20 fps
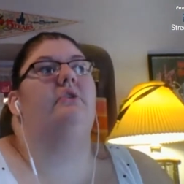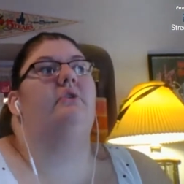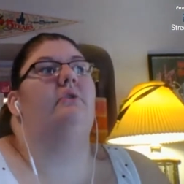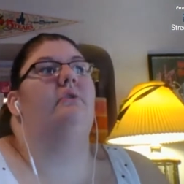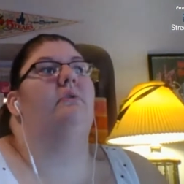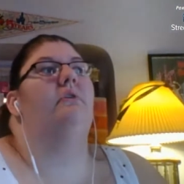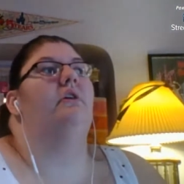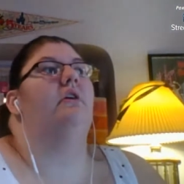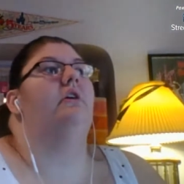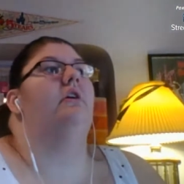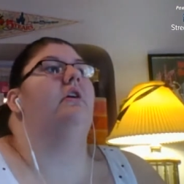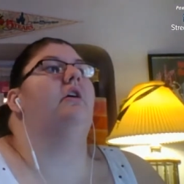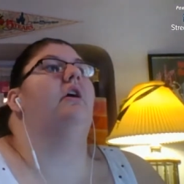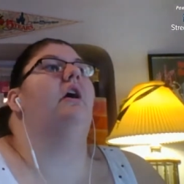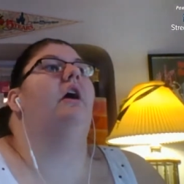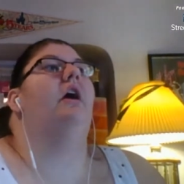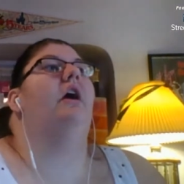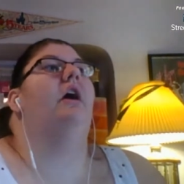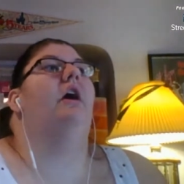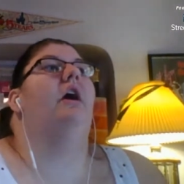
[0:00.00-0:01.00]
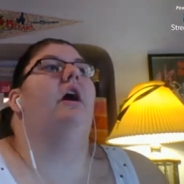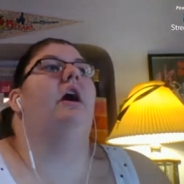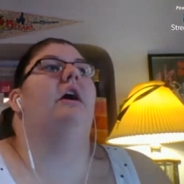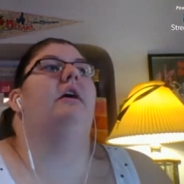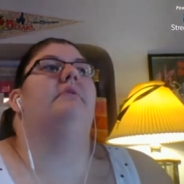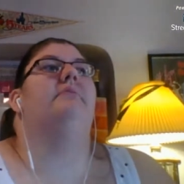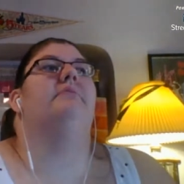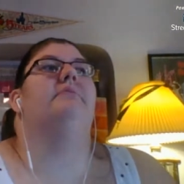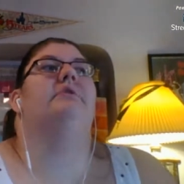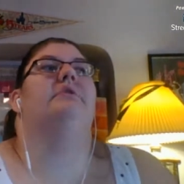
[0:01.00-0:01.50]
or
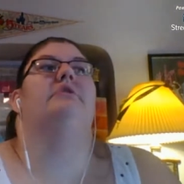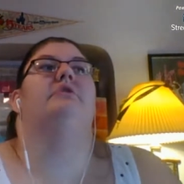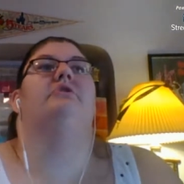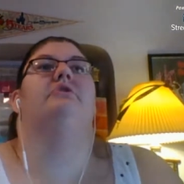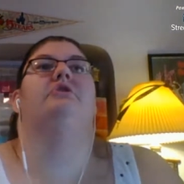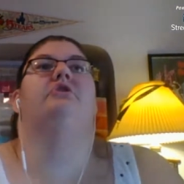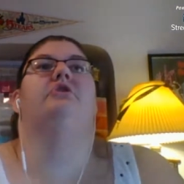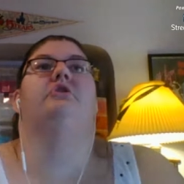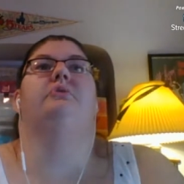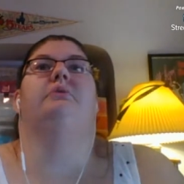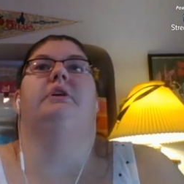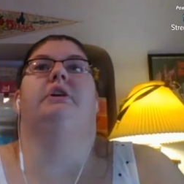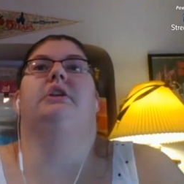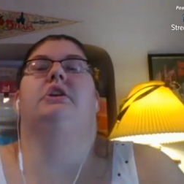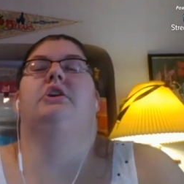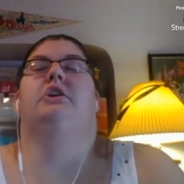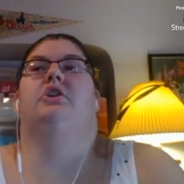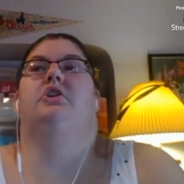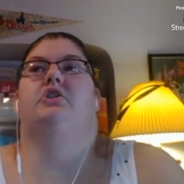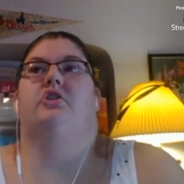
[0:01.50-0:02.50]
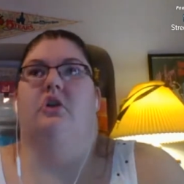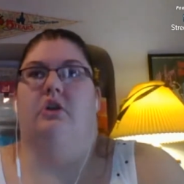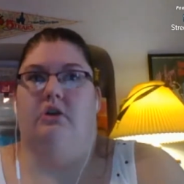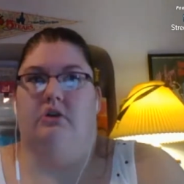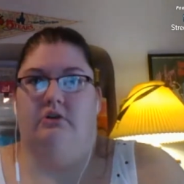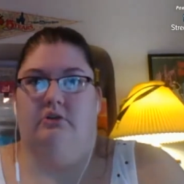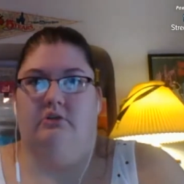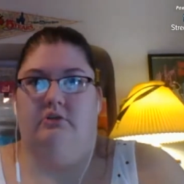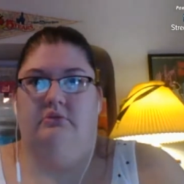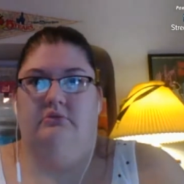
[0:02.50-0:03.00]
um doing
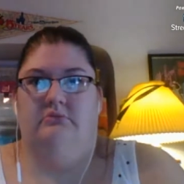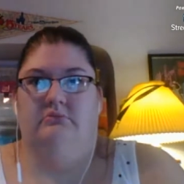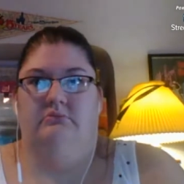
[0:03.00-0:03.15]
garden,